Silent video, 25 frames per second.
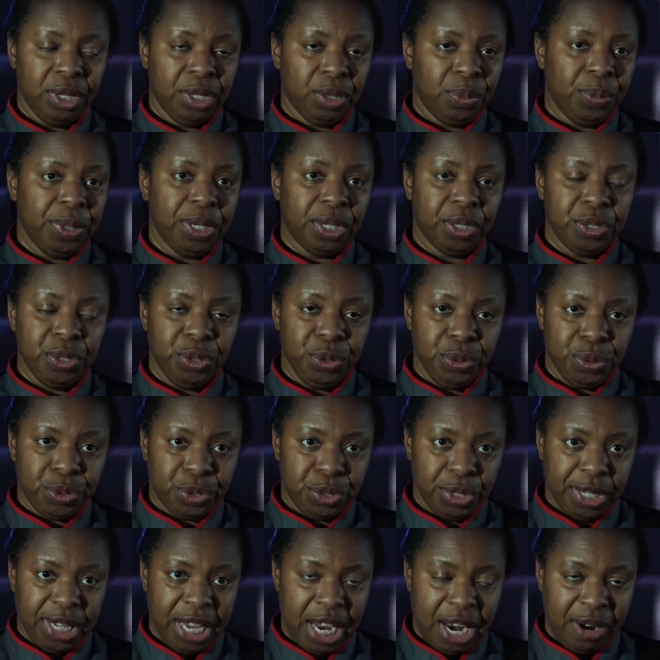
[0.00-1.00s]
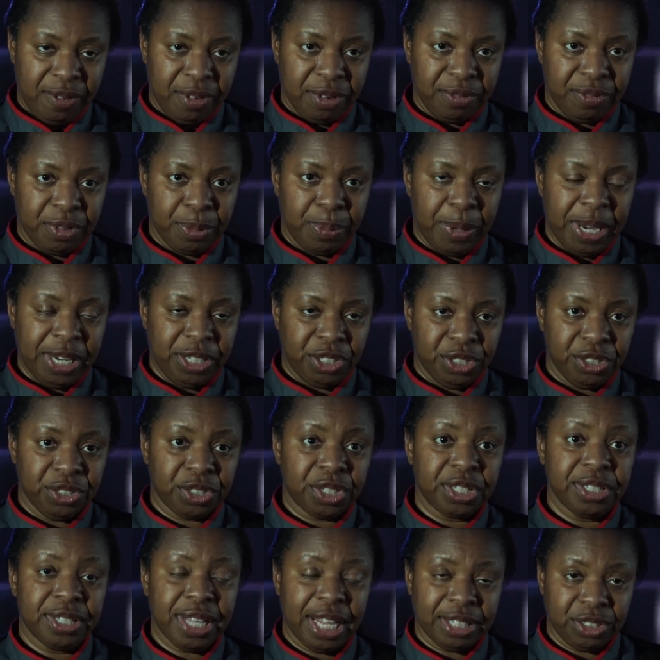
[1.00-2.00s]
We are used to caring for patients
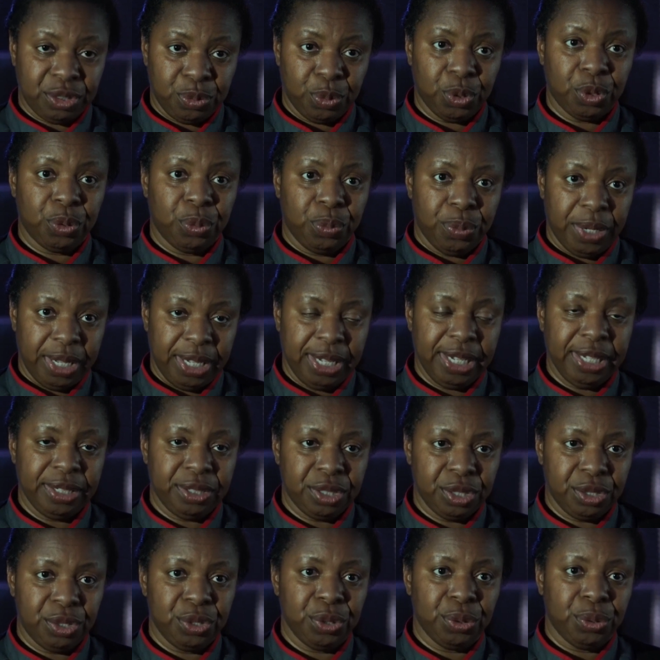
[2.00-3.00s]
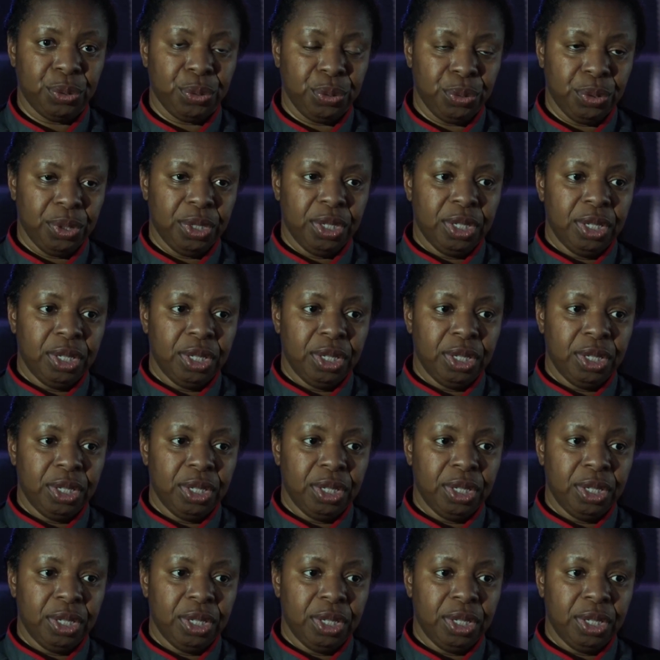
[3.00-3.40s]
because that's what we're here to do.